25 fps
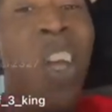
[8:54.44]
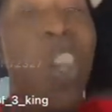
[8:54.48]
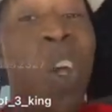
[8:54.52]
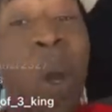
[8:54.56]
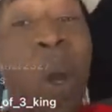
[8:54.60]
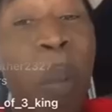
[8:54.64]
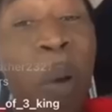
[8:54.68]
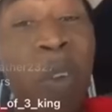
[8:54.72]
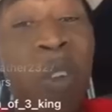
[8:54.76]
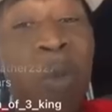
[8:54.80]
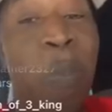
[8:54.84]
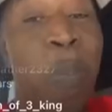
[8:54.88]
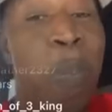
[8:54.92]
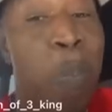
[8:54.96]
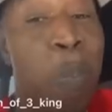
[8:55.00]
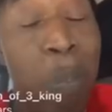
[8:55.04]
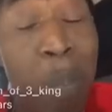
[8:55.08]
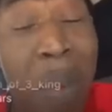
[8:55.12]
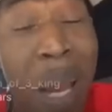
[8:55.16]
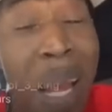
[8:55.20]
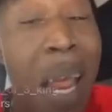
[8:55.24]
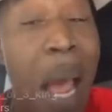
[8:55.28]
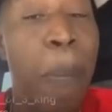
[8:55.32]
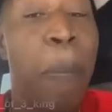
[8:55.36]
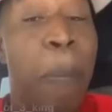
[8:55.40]
You know much
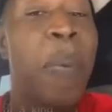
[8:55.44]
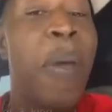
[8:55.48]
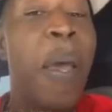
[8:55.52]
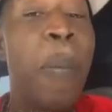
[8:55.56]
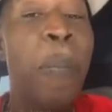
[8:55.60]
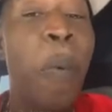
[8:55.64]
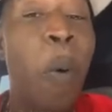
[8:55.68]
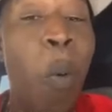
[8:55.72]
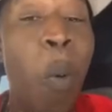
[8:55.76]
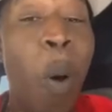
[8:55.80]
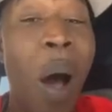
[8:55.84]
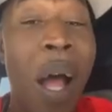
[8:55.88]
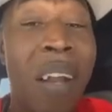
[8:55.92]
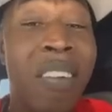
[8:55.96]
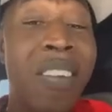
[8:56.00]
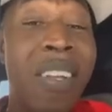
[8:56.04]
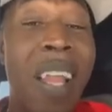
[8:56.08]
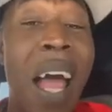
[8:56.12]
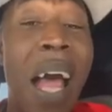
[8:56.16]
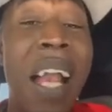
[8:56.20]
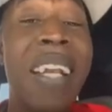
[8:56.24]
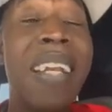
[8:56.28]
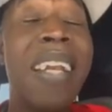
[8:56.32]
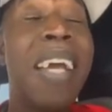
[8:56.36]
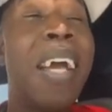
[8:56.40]
million people watch
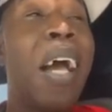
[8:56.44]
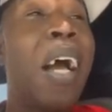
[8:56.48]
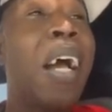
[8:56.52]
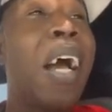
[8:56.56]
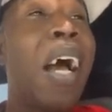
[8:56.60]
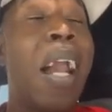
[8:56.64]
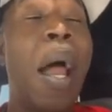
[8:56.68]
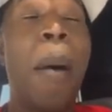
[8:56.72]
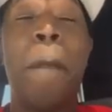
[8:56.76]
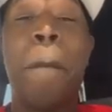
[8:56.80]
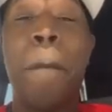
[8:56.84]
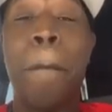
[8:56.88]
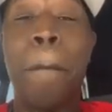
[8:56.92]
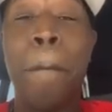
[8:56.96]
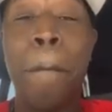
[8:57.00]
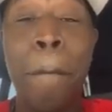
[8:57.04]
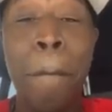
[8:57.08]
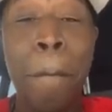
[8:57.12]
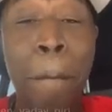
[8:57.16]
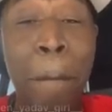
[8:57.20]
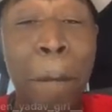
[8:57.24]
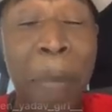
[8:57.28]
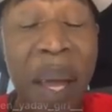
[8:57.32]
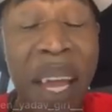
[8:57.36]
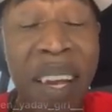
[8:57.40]
that nigga got a
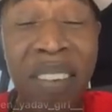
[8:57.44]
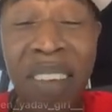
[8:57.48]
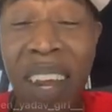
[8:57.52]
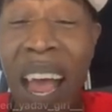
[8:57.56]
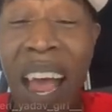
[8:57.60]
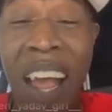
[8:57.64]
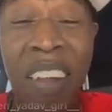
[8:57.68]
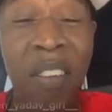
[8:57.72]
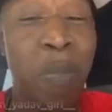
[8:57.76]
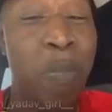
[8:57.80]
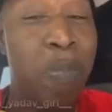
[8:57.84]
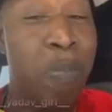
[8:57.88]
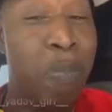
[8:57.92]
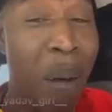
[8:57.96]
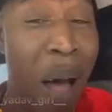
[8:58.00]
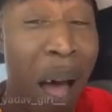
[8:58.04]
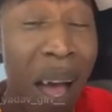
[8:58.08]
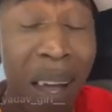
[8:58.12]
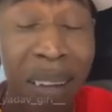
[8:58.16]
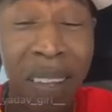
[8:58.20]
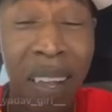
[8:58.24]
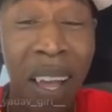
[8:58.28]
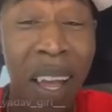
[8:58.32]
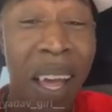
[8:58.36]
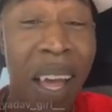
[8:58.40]
bitch ass
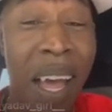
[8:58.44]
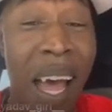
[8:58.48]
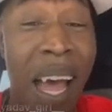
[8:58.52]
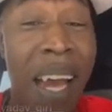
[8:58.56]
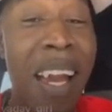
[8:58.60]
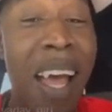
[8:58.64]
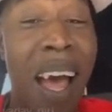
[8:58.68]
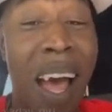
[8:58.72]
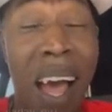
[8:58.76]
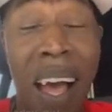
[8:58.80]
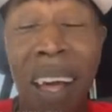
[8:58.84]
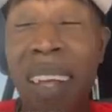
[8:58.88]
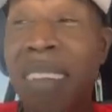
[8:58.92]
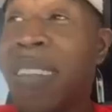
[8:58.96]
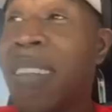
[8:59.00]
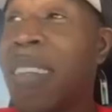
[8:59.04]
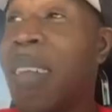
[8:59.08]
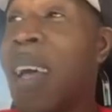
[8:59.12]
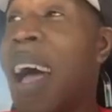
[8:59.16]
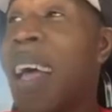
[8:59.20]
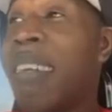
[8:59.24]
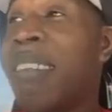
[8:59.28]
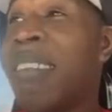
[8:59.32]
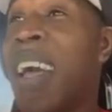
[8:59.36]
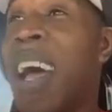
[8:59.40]
box at the
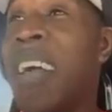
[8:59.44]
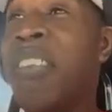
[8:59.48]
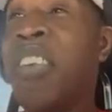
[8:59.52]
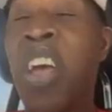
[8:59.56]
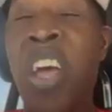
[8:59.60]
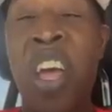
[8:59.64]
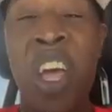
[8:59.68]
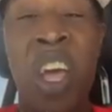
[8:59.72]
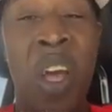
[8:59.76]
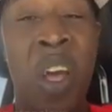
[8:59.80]
Oscars.